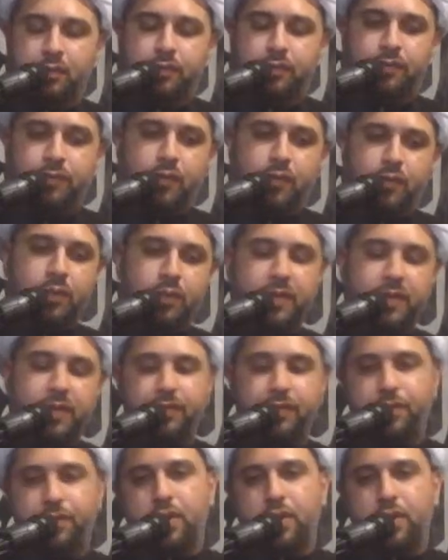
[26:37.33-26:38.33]

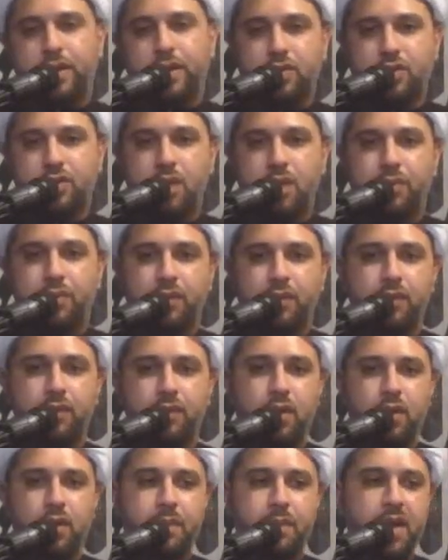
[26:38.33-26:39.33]
For example,
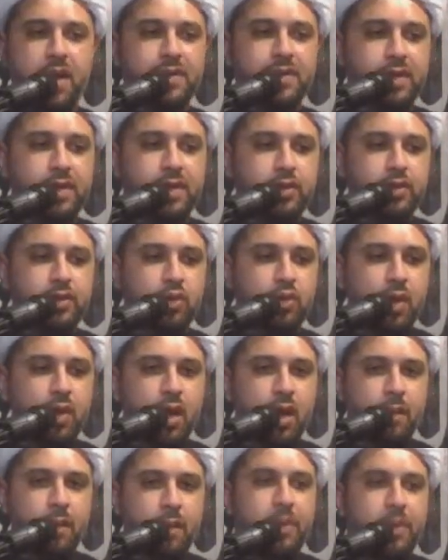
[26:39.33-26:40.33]
for a person
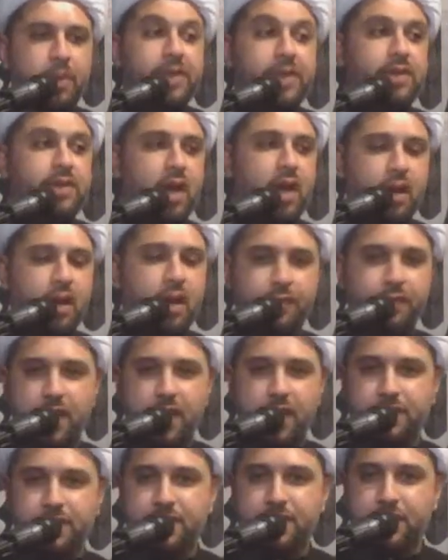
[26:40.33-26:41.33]
to preserve
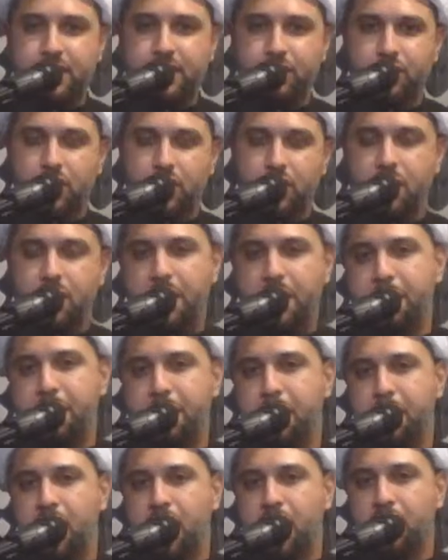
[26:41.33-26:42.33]
a seat on a
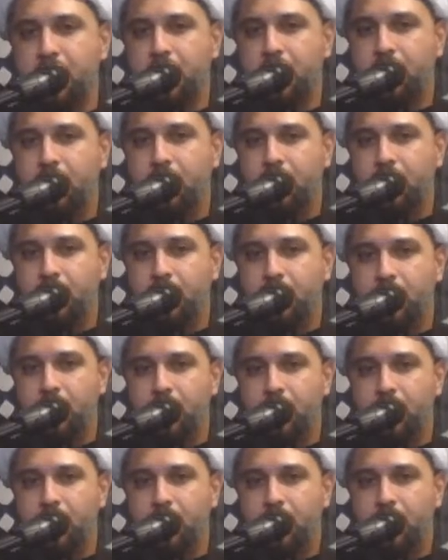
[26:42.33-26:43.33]
member,
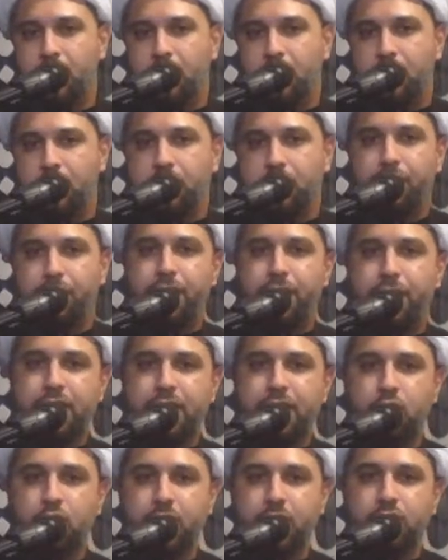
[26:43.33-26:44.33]
the
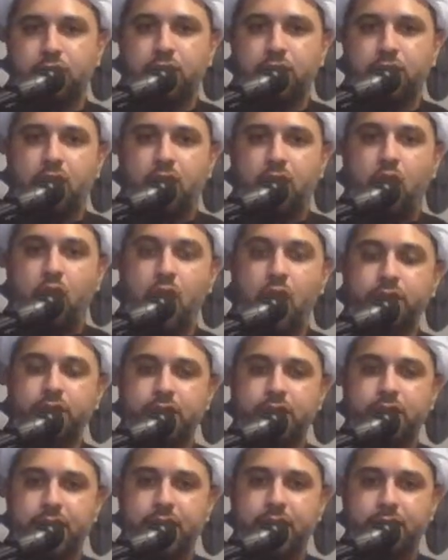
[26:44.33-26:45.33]
fatwas or the
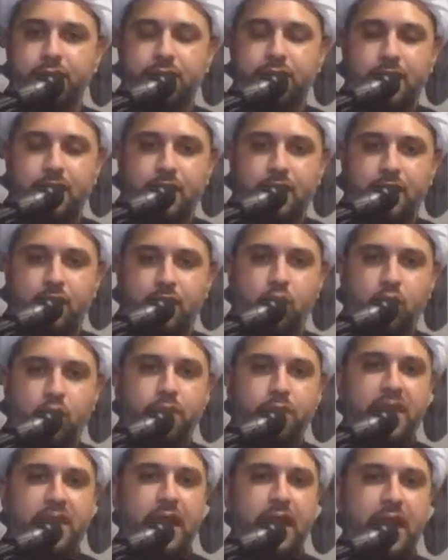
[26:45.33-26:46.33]
content
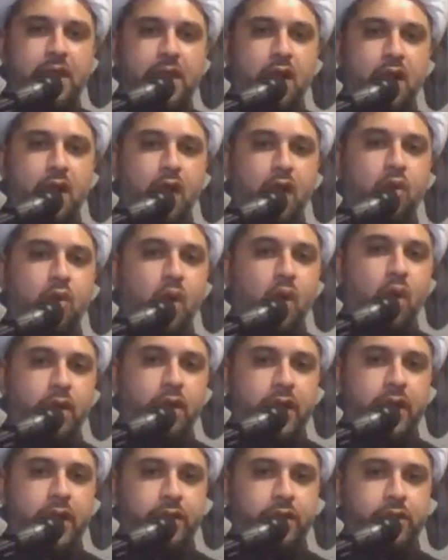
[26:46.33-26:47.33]
would be in
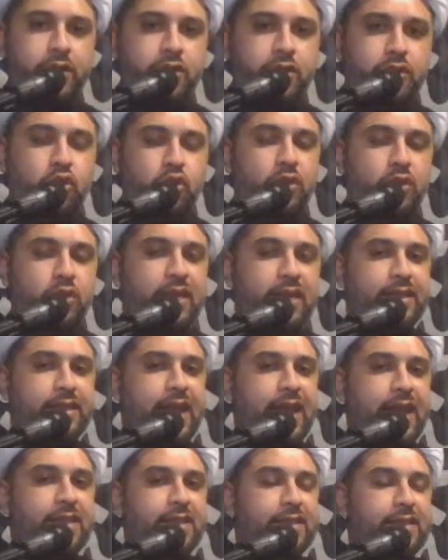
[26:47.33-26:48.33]
accordance to the
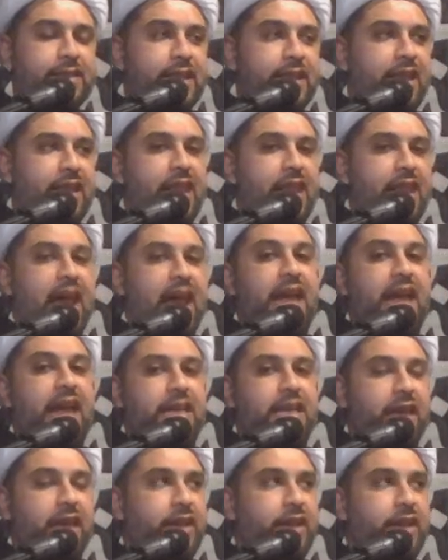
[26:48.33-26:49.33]
taste and the
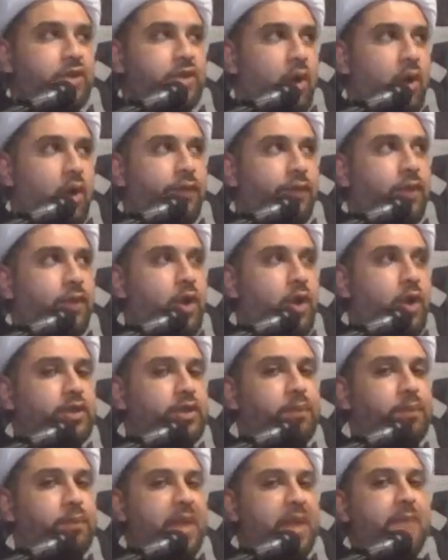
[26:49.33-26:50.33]
likings of
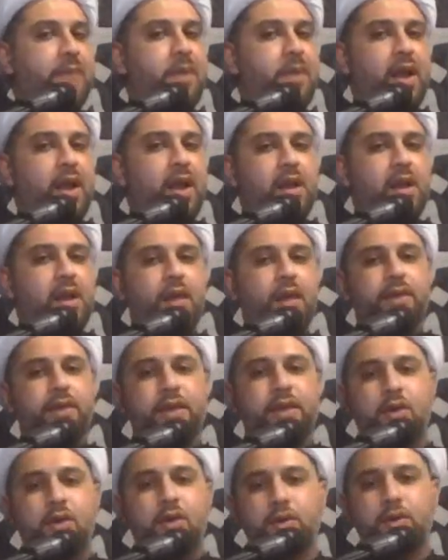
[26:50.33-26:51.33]
those people
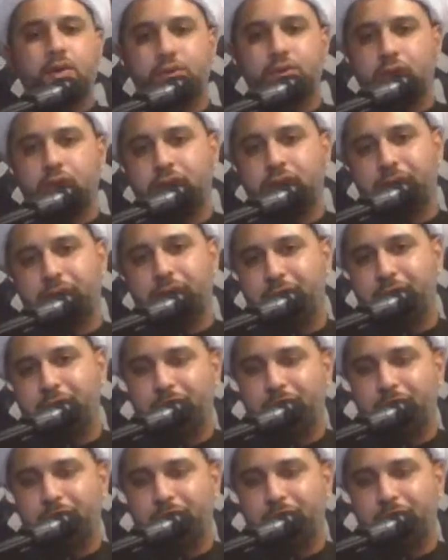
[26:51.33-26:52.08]
that control the member.